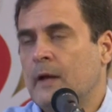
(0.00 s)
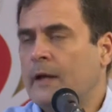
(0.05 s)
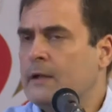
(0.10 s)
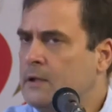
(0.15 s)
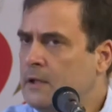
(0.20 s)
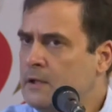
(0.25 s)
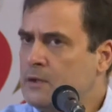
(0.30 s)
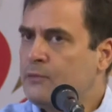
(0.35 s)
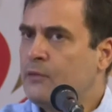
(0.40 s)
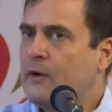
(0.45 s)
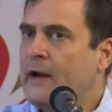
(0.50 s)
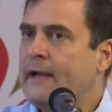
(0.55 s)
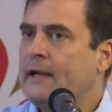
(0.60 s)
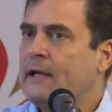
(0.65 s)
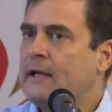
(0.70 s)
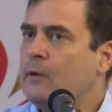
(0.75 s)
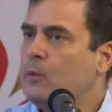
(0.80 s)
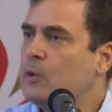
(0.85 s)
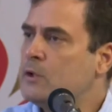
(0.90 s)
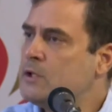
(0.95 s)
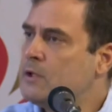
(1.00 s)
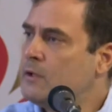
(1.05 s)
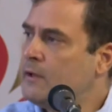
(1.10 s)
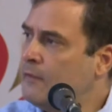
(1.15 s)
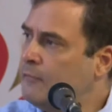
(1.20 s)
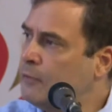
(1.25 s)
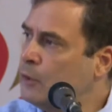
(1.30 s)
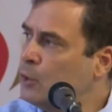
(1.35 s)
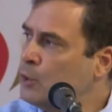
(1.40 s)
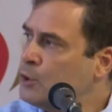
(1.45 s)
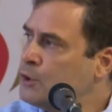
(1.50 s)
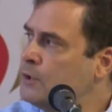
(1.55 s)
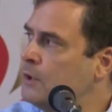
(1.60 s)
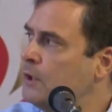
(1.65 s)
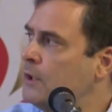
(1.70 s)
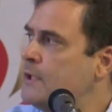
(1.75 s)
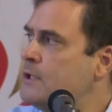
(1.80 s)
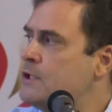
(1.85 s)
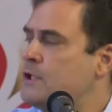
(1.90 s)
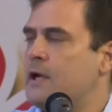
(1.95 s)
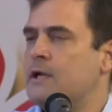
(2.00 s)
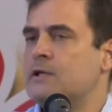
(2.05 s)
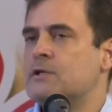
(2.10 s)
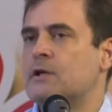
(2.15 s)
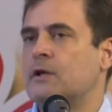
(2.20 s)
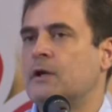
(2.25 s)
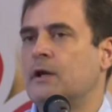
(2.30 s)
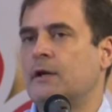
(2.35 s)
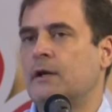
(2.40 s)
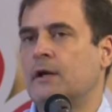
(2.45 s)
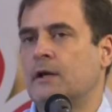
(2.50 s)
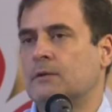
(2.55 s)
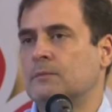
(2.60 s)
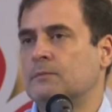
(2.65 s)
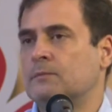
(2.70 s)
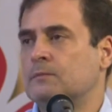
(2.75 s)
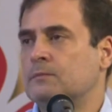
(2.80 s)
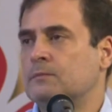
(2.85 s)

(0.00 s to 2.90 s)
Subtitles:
And this frankly was a revolutionary change in India.